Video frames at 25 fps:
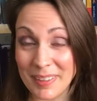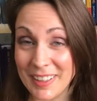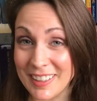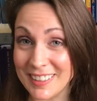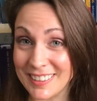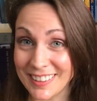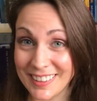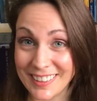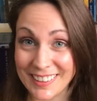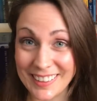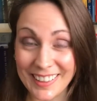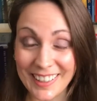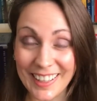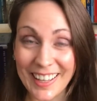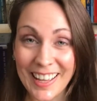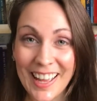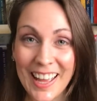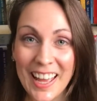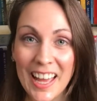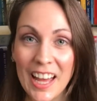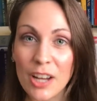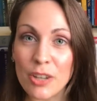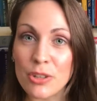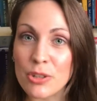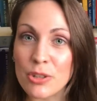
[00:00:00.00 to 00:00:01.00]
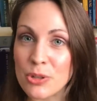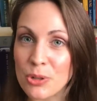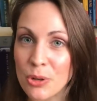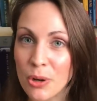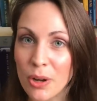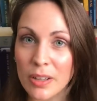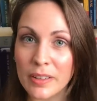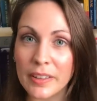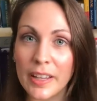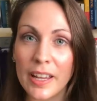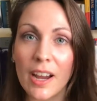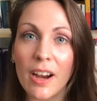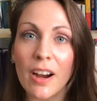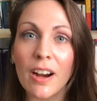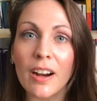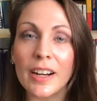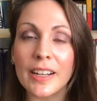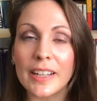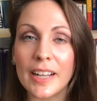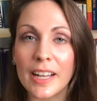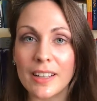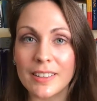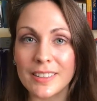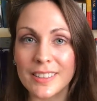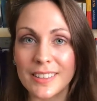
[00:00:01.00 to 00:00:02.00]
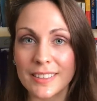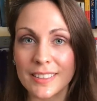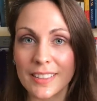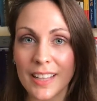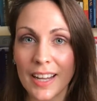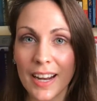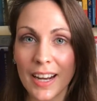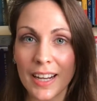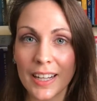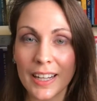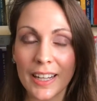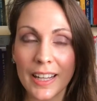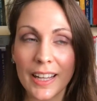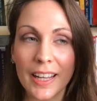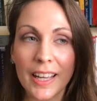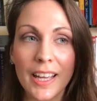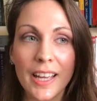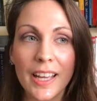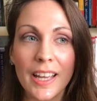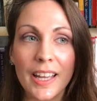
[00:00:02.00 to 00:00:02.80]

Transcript: basically, how strong they are, and how society